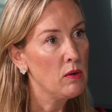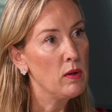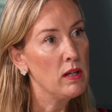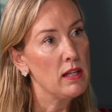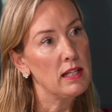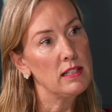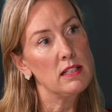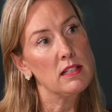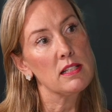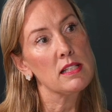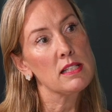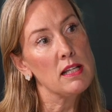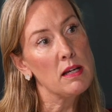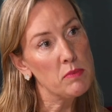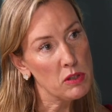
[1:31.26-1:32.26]
We then did a
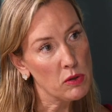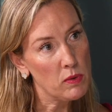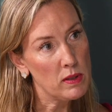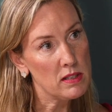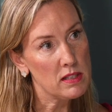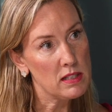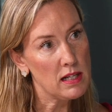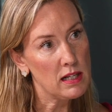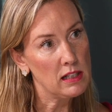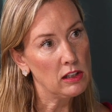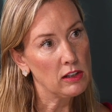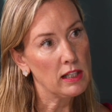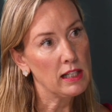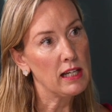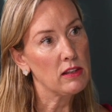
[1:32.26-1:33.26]
subsequent study
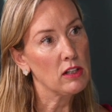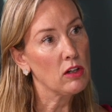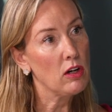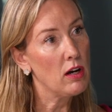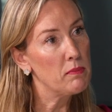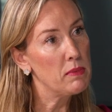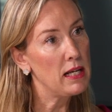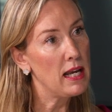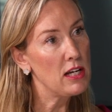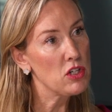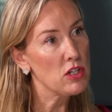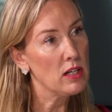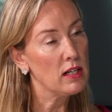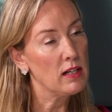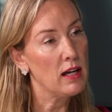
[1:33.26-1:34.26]
looking at the
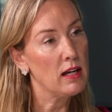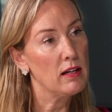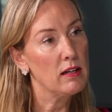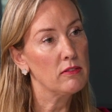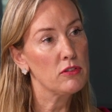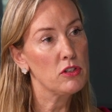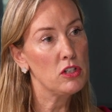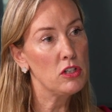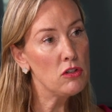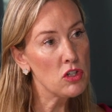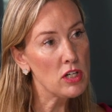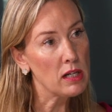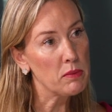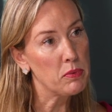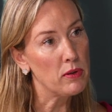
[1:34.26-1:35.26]
combination of two
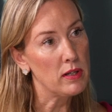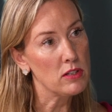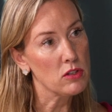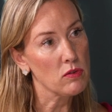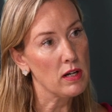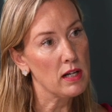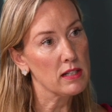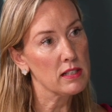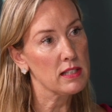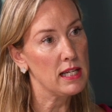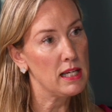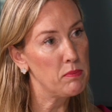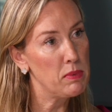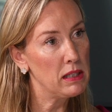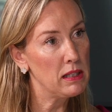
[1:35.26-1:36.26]
checkpoint drugs,
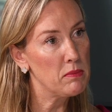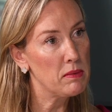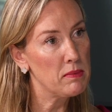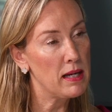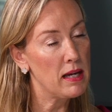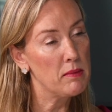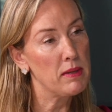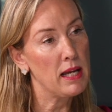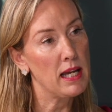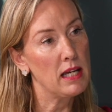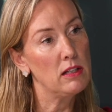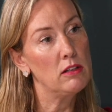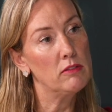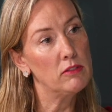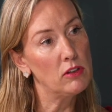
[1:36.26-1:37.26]
ipilimumab
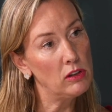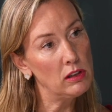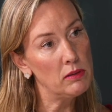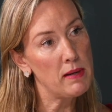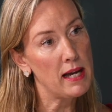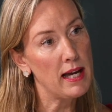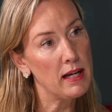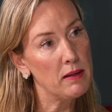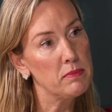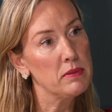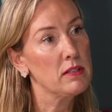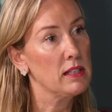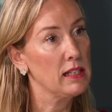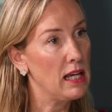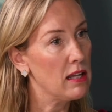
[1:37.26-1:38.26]
and nivolumab,
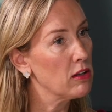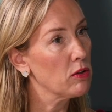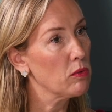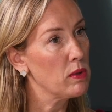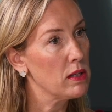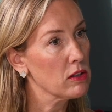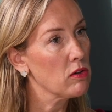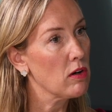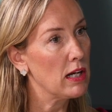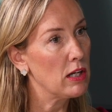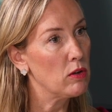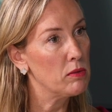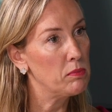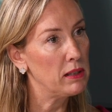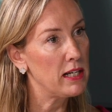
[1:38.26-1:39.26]
together with
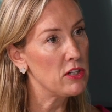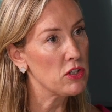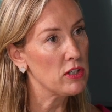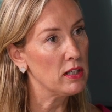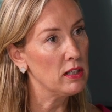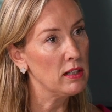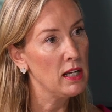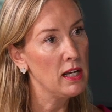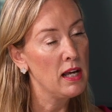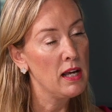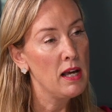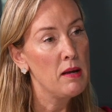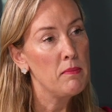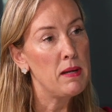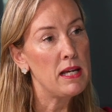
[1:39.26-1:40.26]
cryoablation,
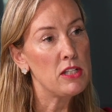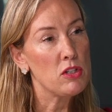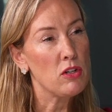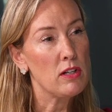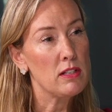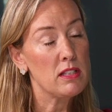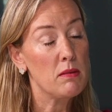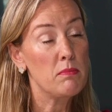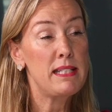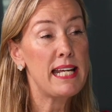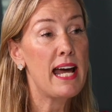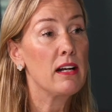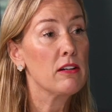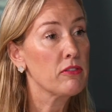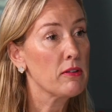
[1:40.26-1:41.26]
based on some
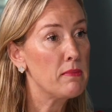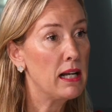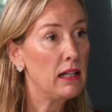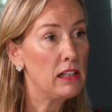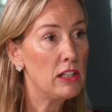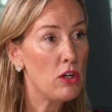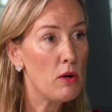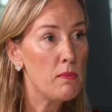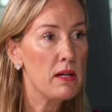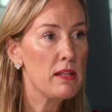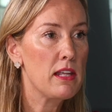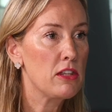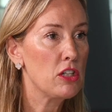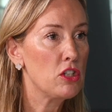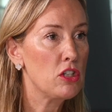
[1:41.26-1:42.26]
data from melanoma
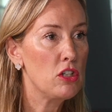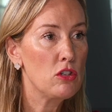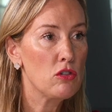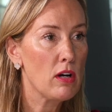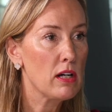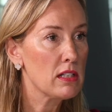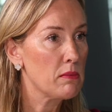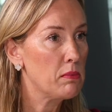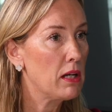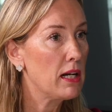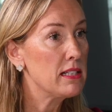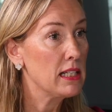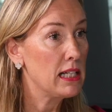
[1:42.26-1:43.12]
that the two drugs applied